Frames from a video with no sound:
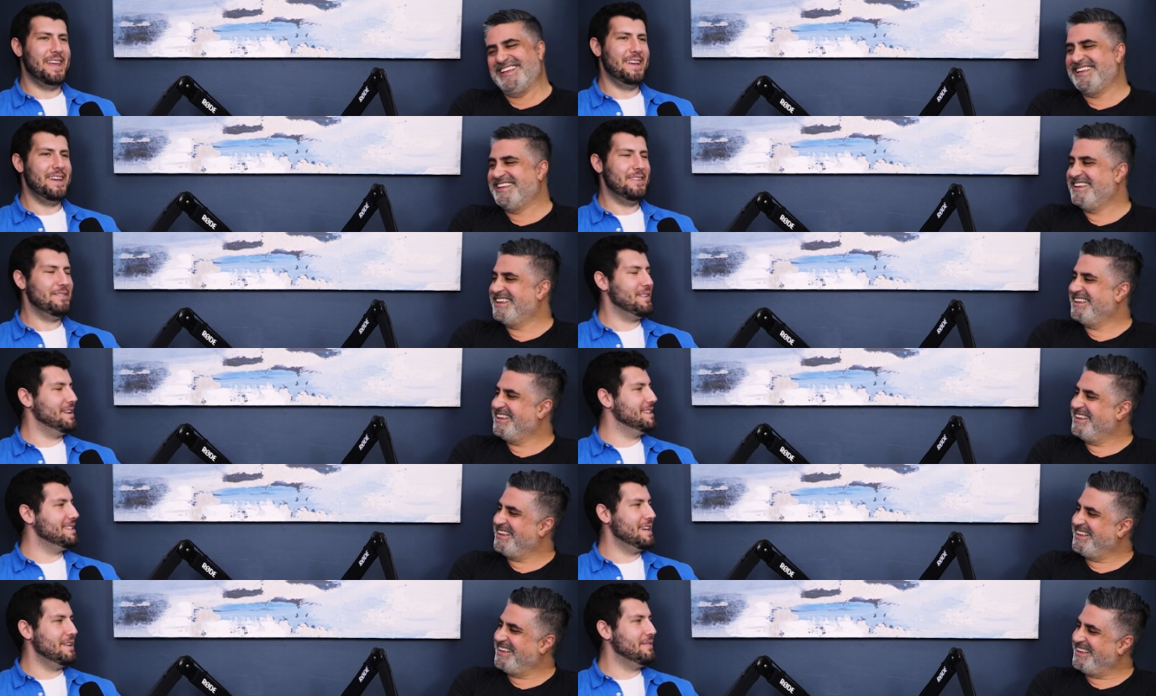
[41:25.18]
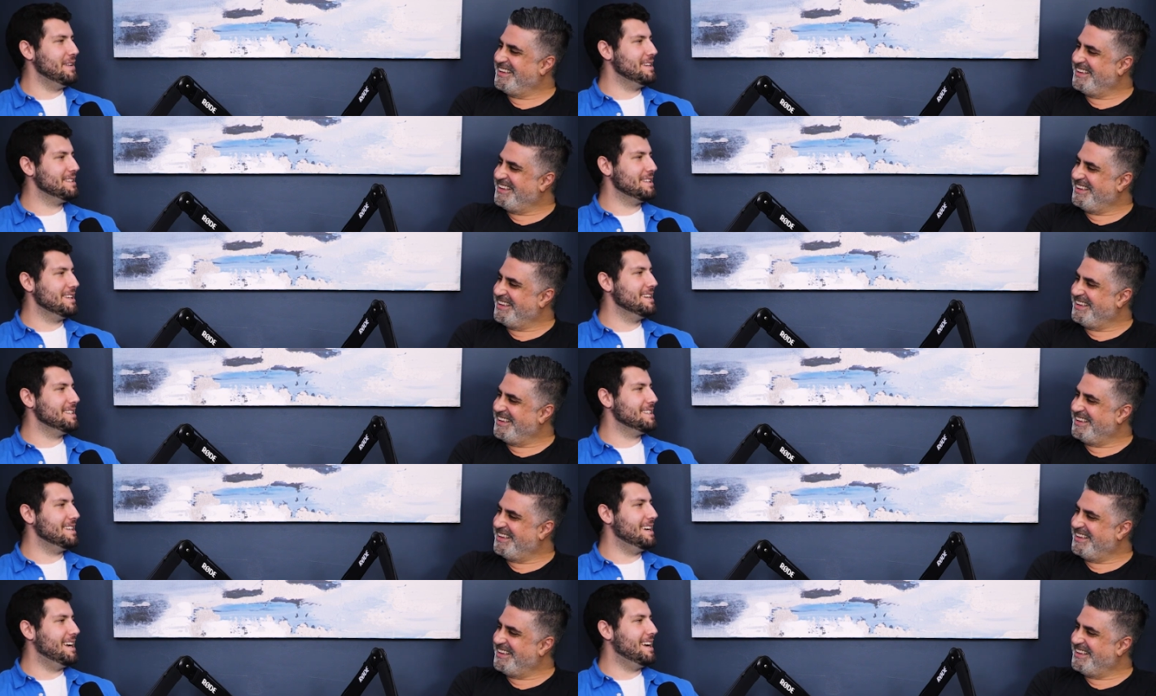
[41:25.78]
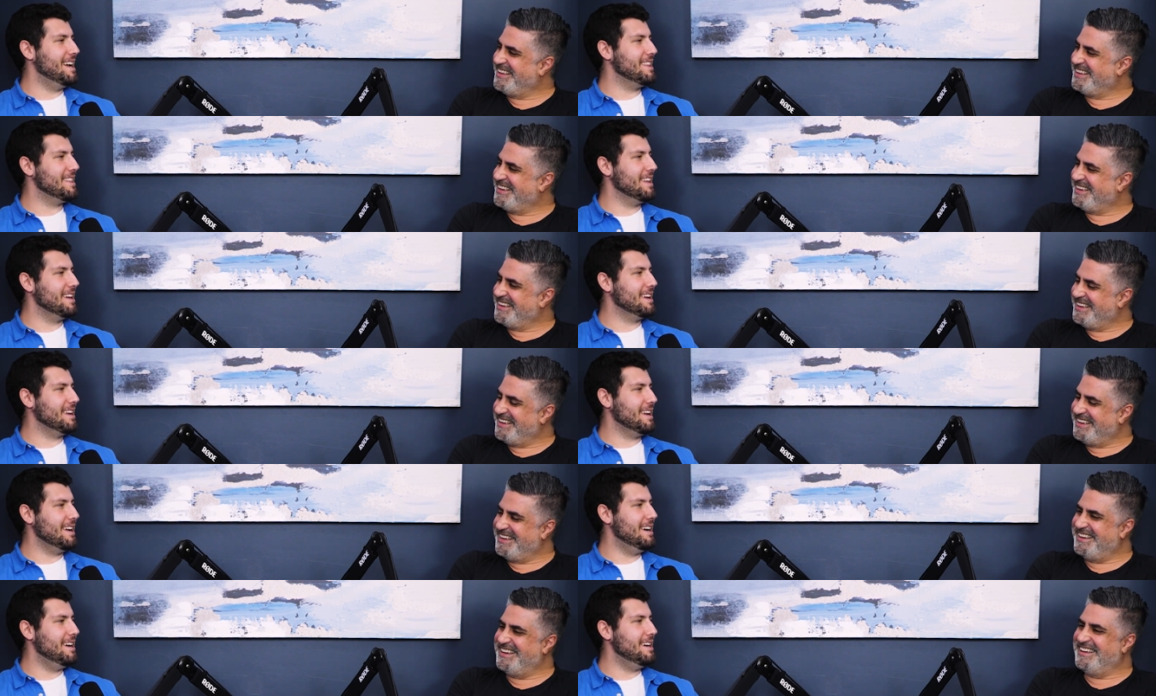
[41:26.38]
Speaker 1: if he's if he's listening, I
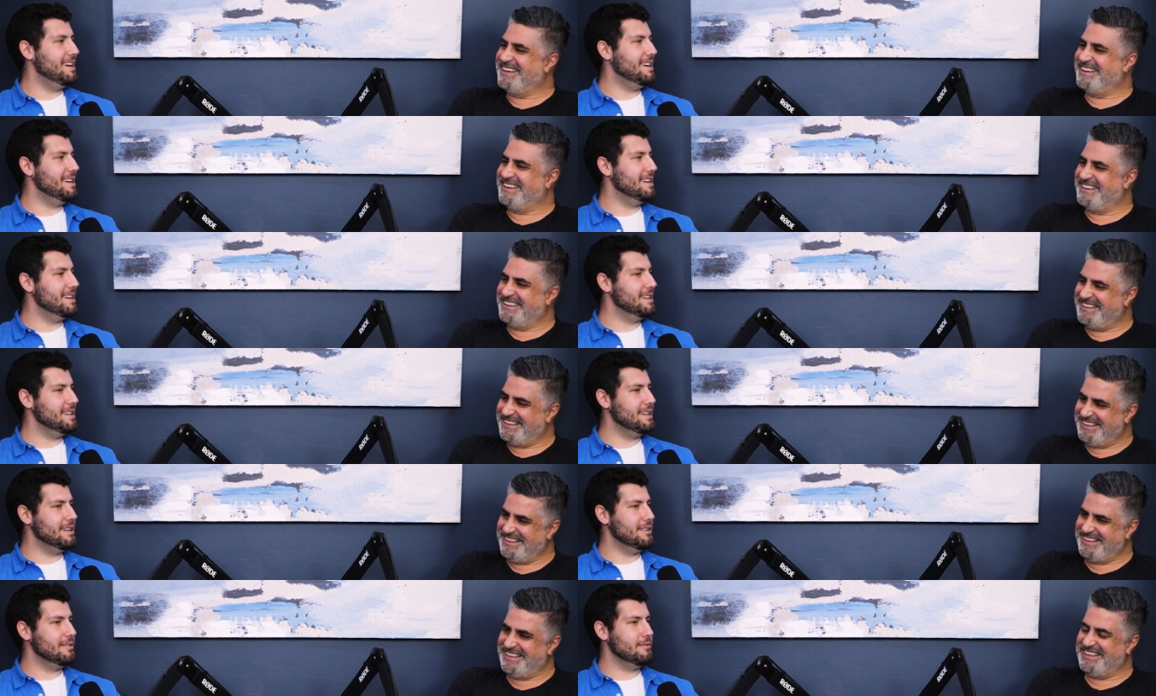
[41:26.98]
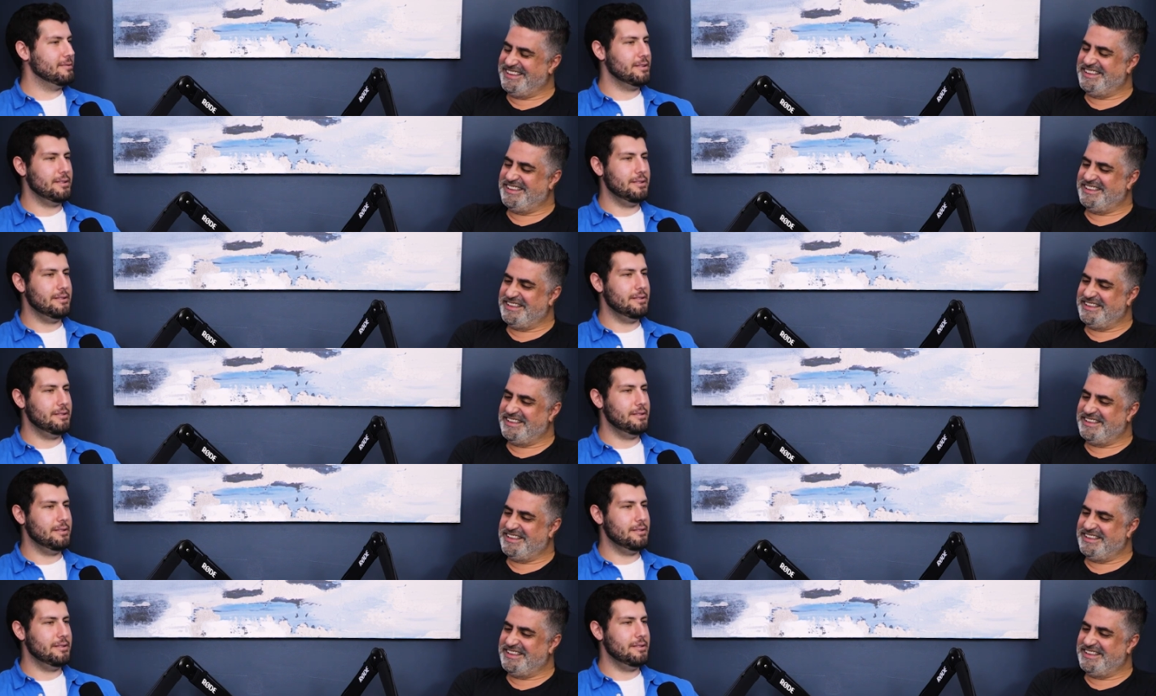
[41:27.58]
think uh, you know